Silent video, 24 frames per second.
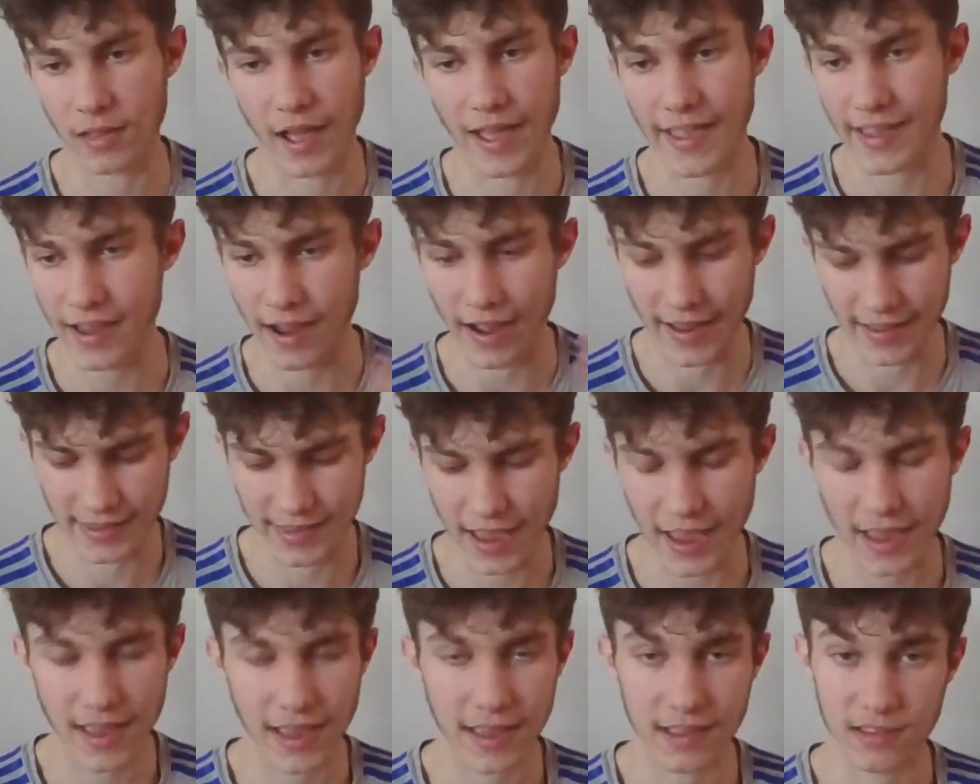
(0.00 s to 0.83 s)
Like, I
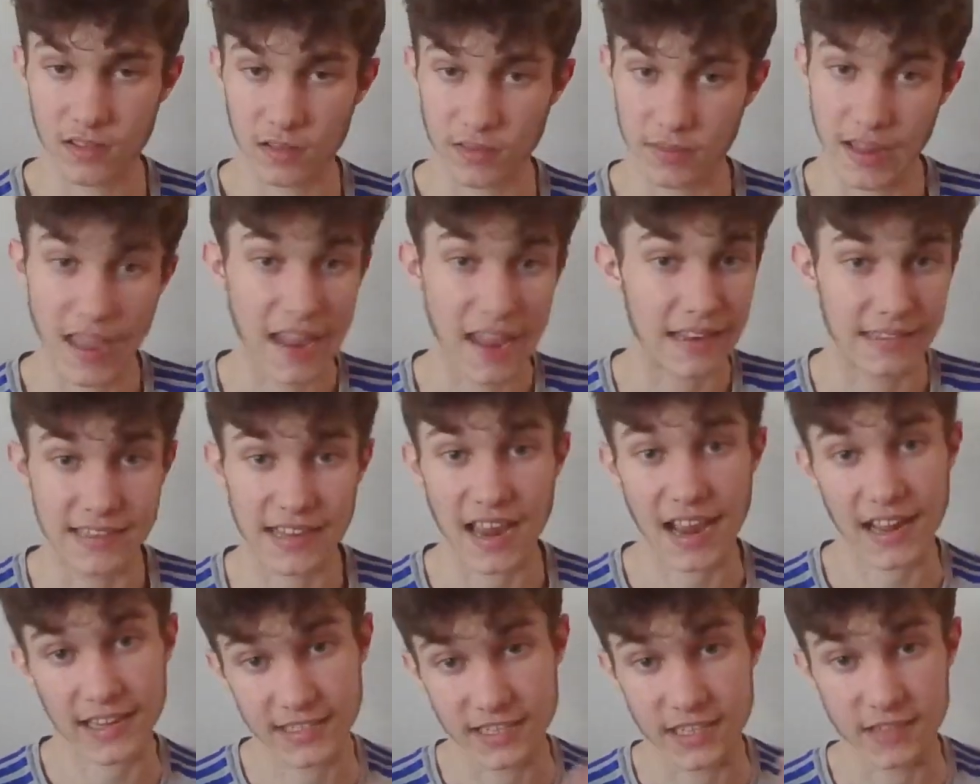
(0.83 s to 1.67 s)
get Nate
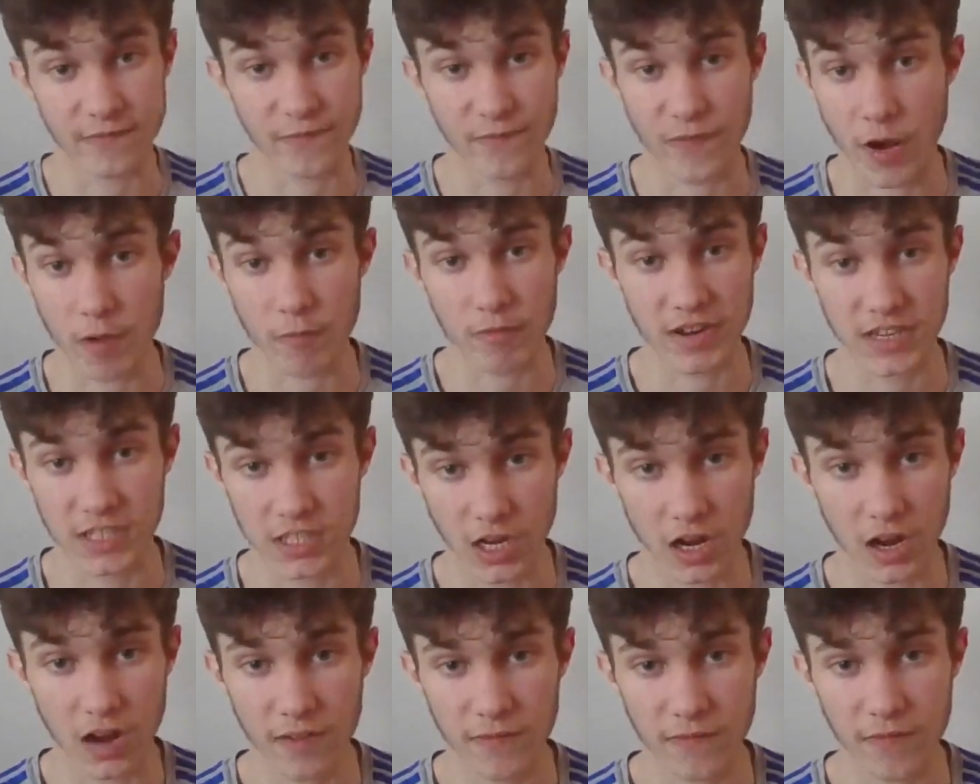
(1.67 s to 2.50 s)
Diaz is very
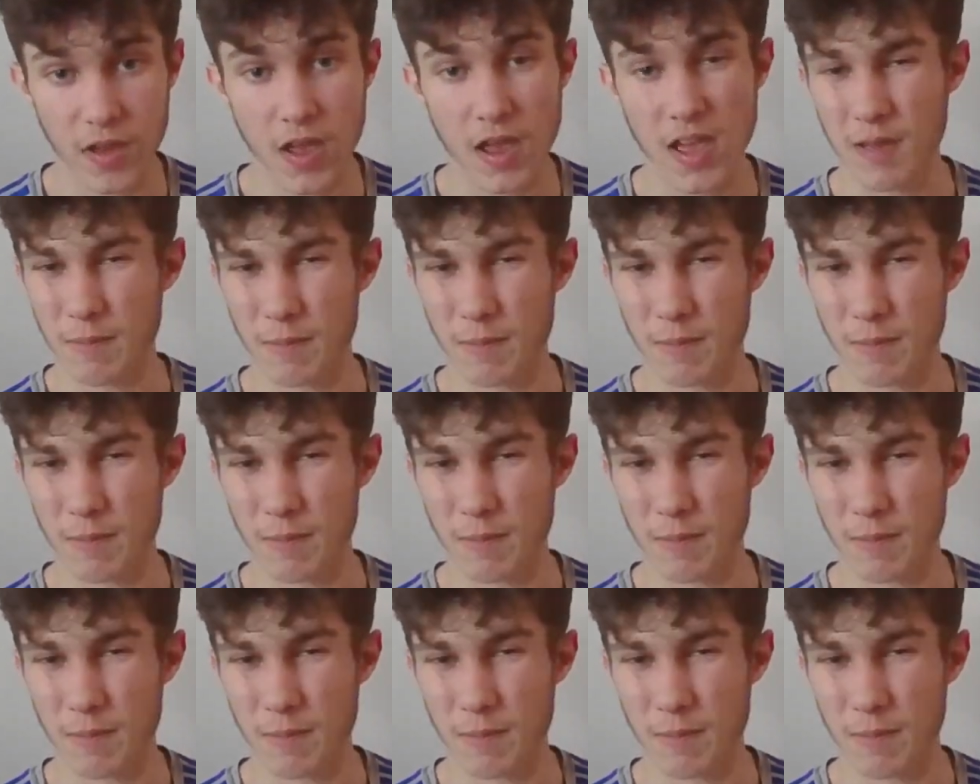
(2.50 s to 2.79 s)
tough,